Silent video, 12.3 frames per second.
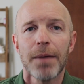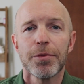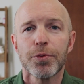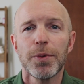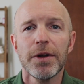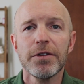I'm
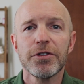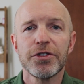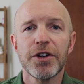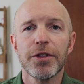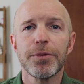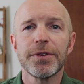thrilled to
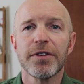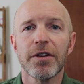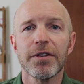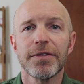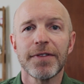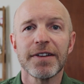share the
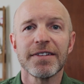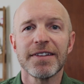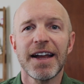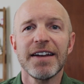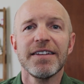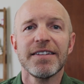results of this
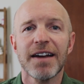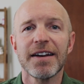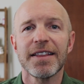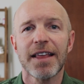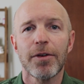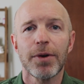latest
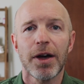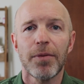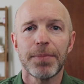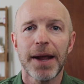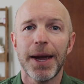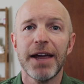study that will
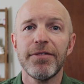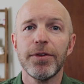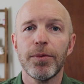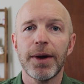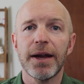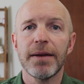help pave
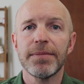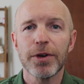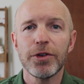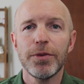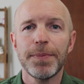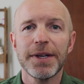the way for
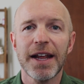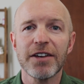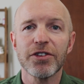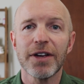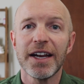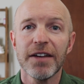new
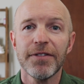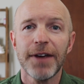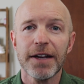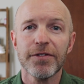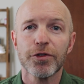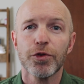potential
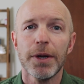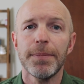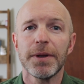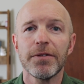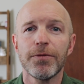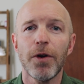innovative
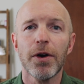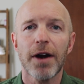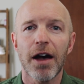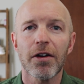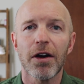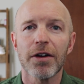treatment for
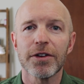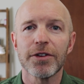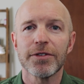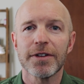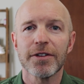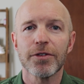alcohol
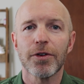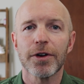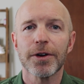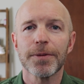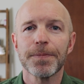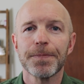use disorder.